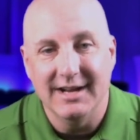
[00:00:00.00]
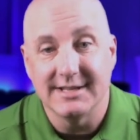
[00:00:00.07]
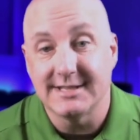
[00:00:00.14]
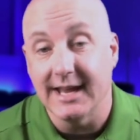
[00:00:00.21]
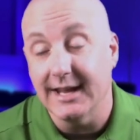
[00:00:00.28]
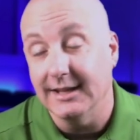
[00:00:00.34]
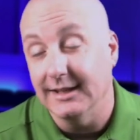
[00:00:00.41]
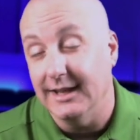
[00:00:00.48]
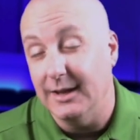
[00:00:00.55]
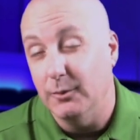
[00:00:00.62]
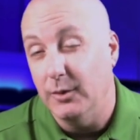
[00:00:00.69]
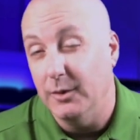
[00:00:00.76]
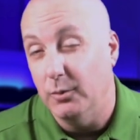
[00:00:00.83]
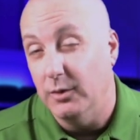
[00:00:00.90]
Secondly,
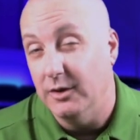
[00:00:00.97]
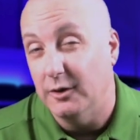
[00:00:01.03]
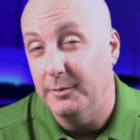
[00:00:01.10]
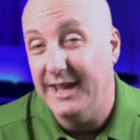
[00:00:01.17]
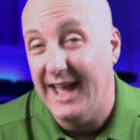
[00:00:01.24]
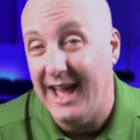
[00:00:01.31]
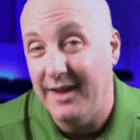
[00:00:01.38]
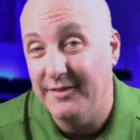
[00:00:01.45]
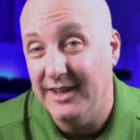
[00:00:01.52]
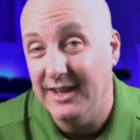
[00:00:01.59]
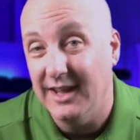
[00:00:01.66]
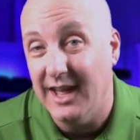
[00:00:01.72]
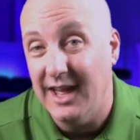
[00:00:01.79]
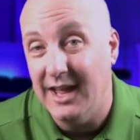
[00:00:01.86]
we will be
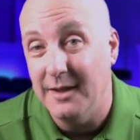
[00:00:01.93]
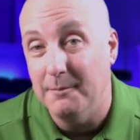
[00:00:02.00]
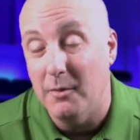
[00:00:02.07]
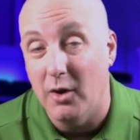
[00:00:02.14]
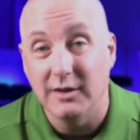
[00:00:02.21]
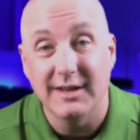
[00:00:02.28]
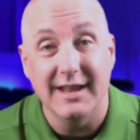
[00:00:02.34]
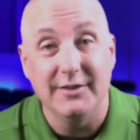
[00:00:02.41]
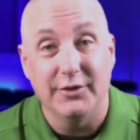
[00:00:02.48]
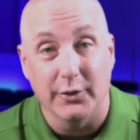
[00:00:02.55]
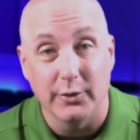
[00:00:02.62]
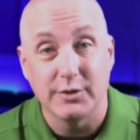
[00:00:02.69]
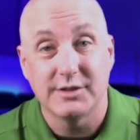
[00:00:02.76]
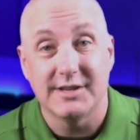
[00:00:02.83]
having a Maundy
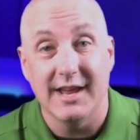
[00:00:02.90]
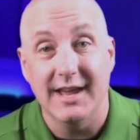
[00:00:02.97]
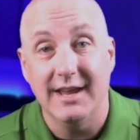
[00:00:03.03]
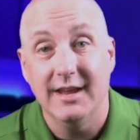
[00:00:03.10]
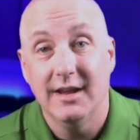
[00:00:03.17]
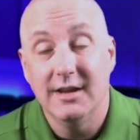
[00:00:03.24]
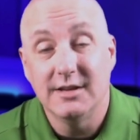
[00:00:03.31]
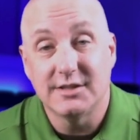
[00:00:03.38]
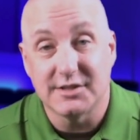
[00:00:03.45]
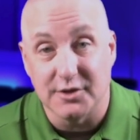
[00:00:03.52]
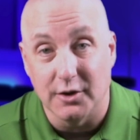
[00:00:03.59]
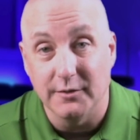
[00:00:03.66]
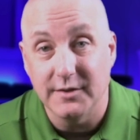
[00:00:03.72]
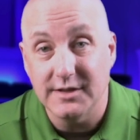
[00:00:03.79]
Thursday
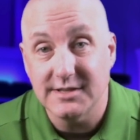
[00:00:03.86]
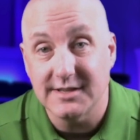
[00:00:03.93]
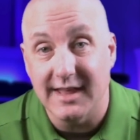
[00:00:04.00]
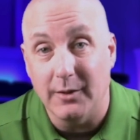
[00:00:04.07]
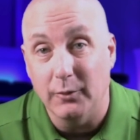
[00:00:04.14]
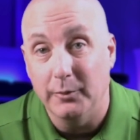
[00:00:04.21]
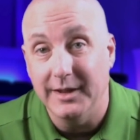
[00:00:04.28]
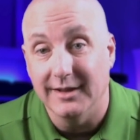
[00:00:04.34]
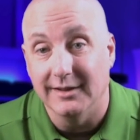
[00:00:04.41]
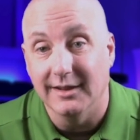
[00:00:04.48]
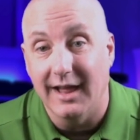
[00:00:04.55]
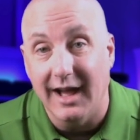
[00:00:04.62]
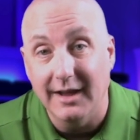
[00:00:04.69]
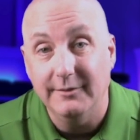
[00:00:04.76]
service that will be a
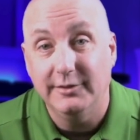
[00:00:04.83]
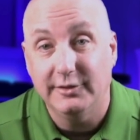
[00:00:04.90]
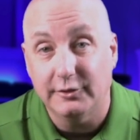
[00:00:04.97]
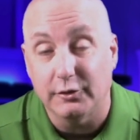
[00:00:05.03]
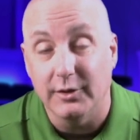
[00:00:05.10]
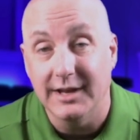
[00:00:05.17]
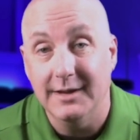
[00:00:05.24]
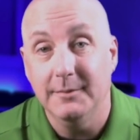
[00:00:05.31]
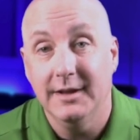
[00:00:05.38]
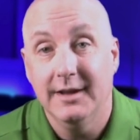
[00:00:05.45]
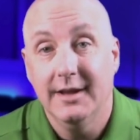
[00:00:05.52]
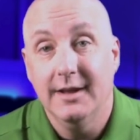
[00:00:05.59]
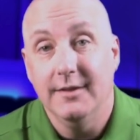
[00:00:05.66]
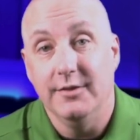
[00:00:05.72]
live stream
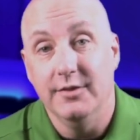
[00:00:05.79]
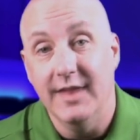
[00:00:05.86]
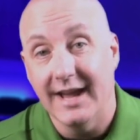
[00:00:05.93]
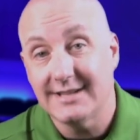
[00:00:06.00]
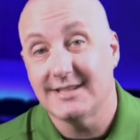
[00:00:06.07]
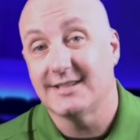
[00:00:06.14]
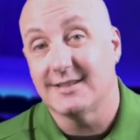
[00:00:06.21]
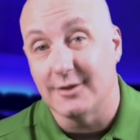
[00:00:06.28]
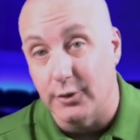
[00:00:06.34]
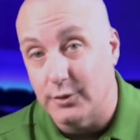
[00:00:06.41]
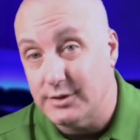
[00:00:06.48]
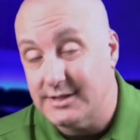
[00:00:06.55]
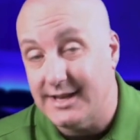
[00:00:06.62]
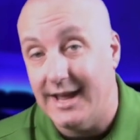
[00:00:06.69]
next
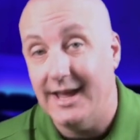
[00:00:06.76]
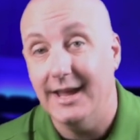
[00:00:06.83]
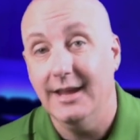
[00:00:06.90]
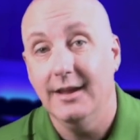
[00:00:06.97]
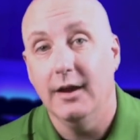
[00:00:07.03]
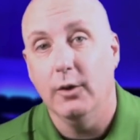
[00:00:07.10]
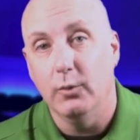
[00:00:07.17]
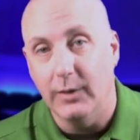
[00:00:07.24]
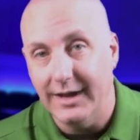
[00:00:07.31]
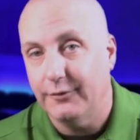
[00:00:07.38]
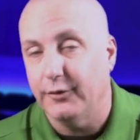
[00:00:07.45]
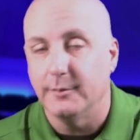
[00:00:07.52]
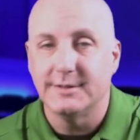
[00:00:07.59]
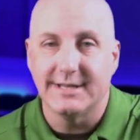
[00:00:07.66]
Thursday, a
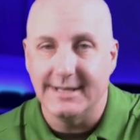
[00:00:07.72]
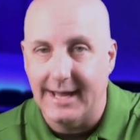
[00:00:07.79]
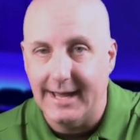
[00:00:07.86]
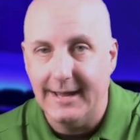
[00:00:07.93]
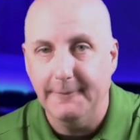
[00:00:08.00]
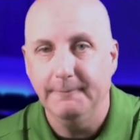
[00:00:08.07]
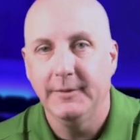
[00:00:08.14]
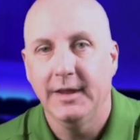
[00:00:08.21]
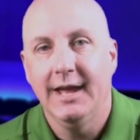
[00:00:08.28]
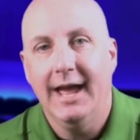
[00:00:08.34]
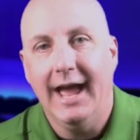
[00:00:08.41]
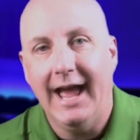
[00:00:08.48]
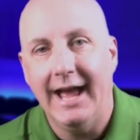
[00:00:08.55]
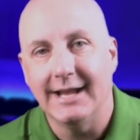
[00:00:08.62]
week from today,
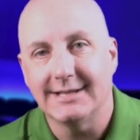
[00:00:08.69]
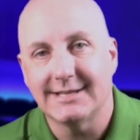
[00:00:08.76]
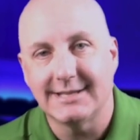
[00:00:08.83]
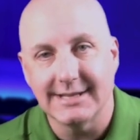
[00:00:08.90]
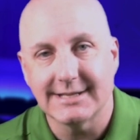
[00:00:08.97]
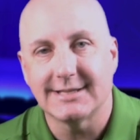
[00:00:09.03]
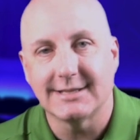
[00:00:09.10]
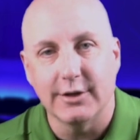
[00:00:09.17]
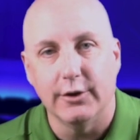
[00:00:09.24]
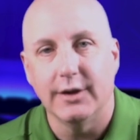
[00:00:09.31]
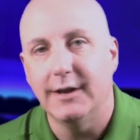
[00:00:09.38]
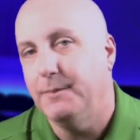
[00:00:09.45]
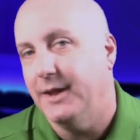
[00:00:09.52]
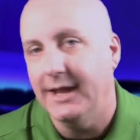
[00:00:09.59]
at
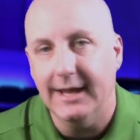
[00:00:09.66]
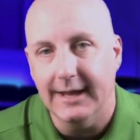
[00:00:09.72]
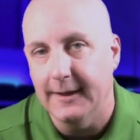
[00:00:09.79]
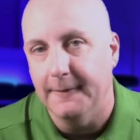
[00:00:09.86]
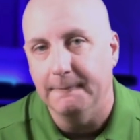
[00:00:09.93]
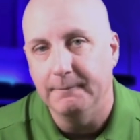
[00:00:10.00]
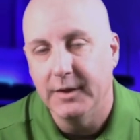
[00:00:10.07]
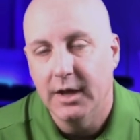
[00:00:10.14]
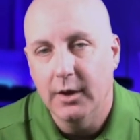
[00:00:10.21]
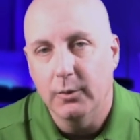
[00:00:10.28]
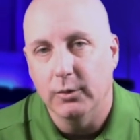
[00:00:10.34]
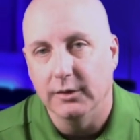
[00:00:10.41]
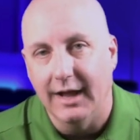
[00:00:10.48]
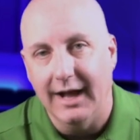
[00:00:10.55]
6:30 p.m.
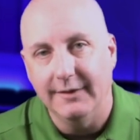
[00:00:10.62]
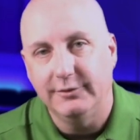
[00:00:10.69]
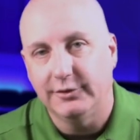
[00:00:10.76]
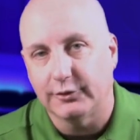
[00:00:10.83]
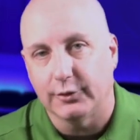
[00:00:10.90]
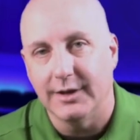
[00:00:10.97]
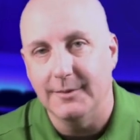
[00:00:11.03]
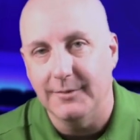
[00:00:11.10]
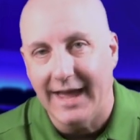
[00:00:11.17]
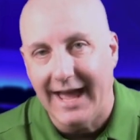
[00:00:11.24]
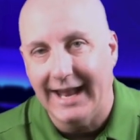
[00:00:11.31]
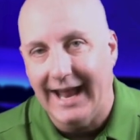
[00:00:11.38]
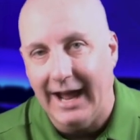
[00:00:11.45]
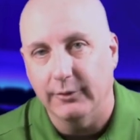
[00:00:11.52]
We'll live stream
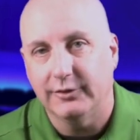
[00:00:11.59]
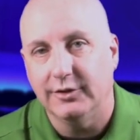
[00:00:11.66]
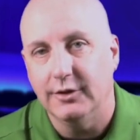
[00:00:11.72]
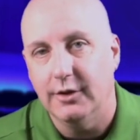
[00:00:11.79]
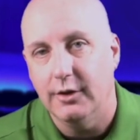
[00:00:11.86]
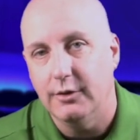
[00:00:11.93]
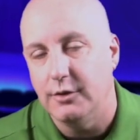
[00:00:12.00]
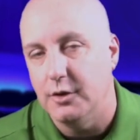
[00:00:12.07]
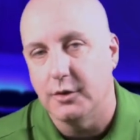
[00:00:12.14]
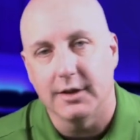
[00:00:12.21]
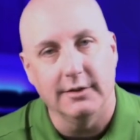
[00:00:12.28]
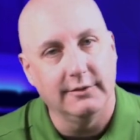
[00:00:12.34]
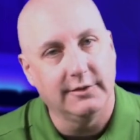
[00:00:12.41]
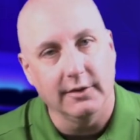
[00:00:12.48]
that out to you. You
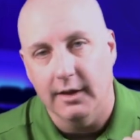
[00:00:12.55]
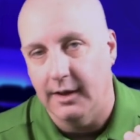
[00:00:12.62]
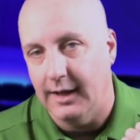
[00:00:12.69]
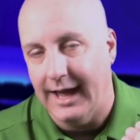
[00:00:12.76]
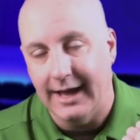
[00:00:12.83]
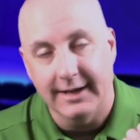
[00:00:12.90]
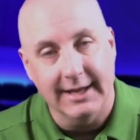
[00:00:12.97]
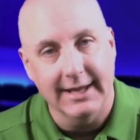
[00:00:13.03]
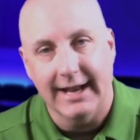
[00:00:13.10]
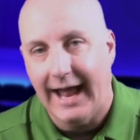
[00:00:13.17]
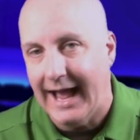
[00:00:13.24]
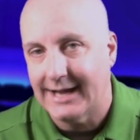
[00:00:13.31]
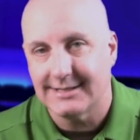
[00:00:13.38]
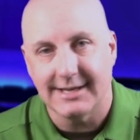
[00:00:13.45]
can, again,
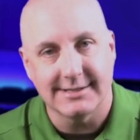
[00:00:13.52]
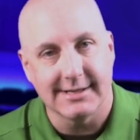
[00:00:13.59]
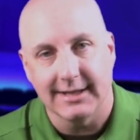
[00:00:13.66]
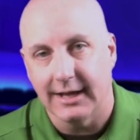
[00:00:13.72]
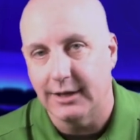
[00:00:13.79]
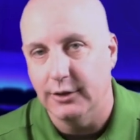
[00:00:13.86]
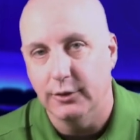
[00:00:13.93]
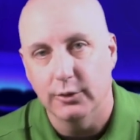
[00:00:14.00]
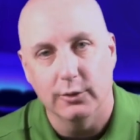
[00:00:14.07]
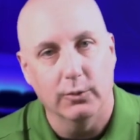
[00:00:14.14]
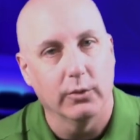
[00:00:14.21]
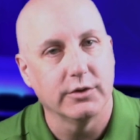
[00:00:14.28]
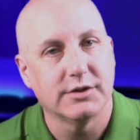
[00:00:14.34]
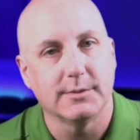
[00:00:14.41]
access it like you do
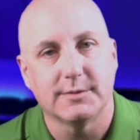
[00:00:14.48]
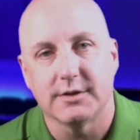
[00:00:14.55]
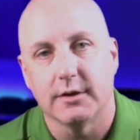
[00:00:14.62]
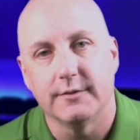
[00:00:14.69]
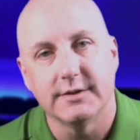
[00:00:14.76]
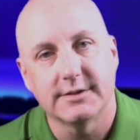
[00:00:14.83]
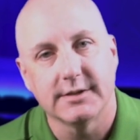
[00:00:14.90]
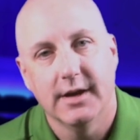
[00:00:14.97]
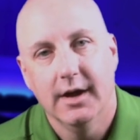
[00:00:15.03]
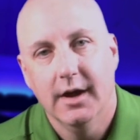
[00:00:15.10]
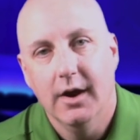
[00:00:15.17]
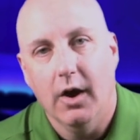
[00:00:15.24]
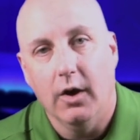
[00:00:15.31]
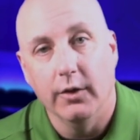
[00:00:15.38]
a worship service
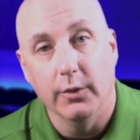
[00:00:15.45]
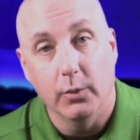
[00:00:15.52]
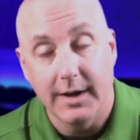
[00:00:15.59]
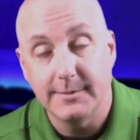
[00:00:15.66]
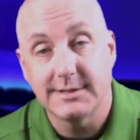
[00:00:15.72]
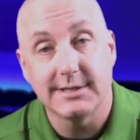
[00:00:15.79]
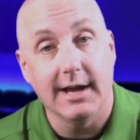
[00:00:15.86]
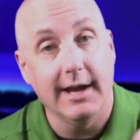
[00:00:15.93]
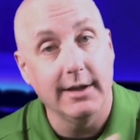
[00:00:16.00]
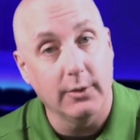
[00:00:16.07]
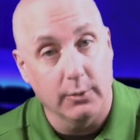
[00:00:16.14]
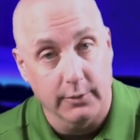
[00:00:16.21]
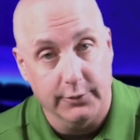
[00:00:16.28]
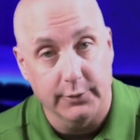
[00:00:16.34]
on the
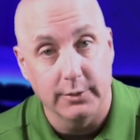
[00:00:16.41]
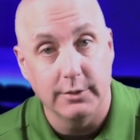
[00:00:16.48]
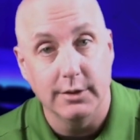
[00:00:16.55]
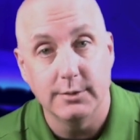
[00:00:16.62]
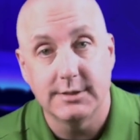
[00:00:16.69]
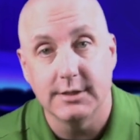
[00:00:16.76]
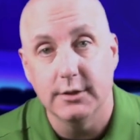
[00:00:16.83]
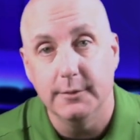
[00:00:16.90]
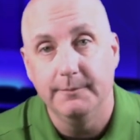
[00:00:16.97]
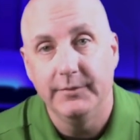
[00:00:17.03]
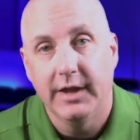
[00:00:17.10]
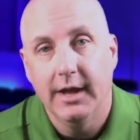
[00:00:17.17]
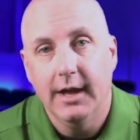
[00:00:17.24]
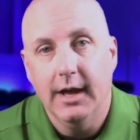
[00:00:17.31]
website or through
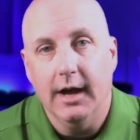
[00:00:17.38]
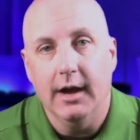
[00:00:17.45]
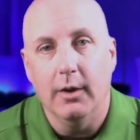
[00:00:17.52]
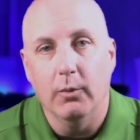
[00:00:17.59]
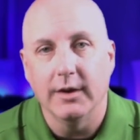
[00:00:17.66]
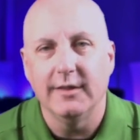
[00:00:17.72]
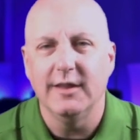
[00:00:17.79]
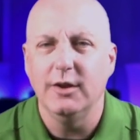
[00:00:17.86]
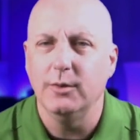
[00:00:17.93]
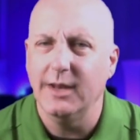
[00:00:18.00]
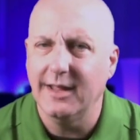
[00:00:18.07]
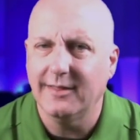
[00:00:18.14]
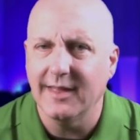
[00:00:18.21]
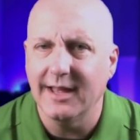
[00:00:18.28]
YouTube. One of the
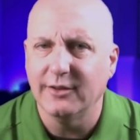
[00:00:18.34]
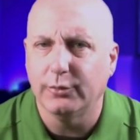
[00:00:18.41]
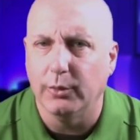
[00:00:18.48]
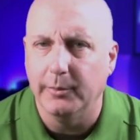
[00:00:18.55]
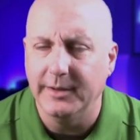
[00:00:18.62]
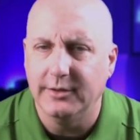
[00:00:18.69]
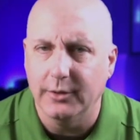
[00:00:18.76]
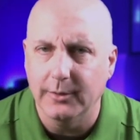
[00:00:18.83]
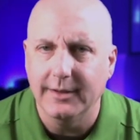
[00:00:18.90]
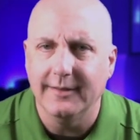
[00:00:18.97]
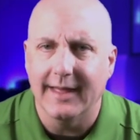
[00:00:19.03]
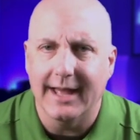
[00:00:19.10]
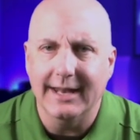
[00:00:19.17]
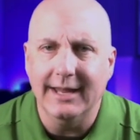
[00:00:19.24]
unique things we'll be
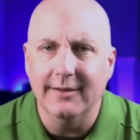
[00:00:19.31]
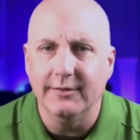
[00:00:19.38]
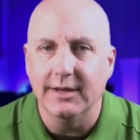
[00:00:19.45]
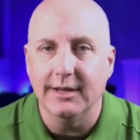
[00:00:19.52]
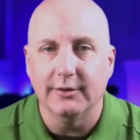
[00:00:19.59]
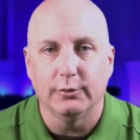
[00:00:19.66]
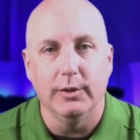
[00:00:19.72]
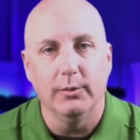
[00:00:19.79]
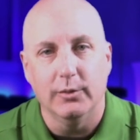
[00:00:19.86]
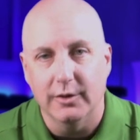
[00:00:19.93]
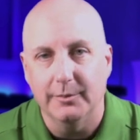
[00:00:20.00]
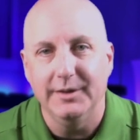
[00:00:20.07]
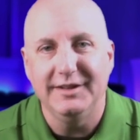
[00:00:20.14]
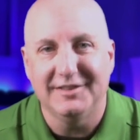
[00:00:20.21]
doing that evening is we
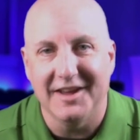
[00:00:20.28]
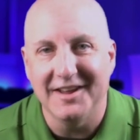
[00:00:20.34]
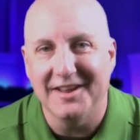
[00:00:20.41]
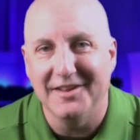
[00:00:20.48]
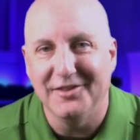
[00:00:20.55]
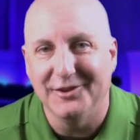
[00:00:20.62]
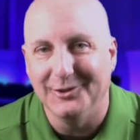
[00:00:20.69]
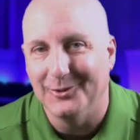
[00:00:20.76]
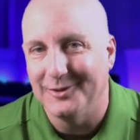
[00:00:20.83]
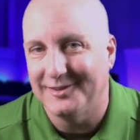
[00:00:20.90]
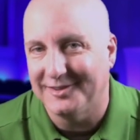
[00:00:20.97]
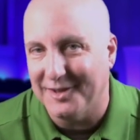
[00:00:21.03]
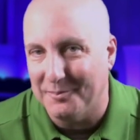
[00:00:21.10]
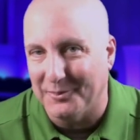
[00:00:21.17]
will be taking the
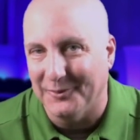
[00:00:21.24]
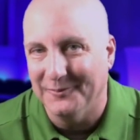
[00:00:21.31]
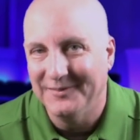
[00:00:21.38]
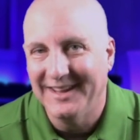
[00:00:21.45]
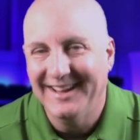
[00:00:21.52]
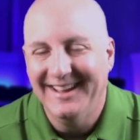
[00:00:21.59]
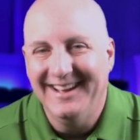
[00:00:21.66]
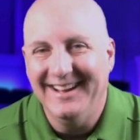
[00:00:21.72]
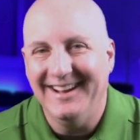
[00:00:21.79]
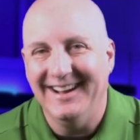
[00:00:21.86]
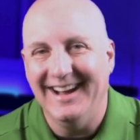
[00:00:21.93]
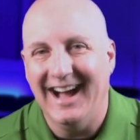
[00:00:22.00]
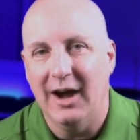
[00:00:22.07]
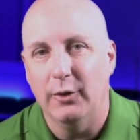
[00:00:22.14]
Lord's Supper.
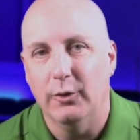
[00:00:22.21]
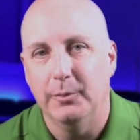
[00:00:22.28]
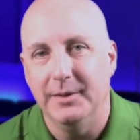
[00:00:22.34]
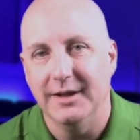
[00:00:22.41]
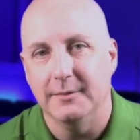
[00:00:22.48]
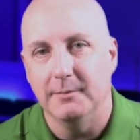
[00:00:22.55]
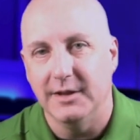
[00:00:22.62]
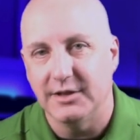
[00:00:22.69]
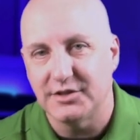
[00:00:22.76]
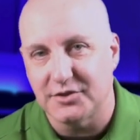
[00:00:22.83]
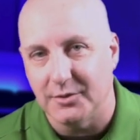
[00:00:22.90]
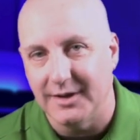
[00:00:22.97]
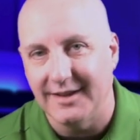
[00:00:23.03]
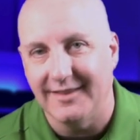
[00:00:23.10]
I will be
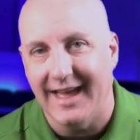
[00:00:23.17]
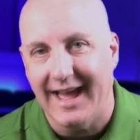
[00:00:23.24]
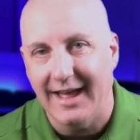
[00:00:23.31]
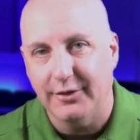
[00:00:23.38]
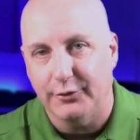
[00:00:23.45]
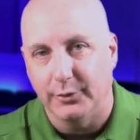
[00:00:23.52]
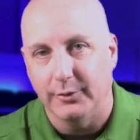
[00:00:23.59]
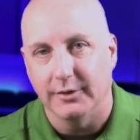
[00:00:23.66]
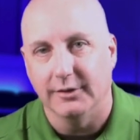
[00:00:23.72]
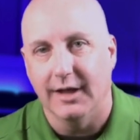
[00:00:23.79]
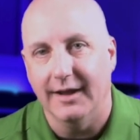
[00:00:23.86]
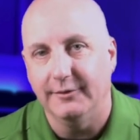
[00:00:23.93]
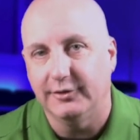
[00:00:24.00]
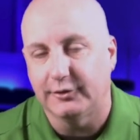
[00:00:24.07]
administering that through the
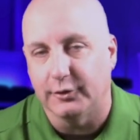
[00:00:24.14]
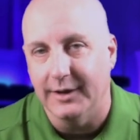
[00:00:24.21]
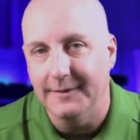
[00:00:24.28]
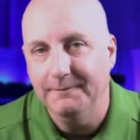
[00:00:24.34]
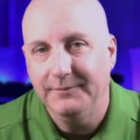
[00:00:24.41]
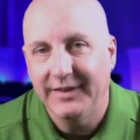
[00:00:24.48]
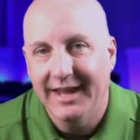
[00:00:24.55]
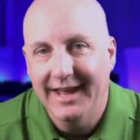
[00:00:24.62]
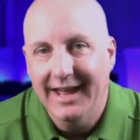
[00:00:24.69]
live stream.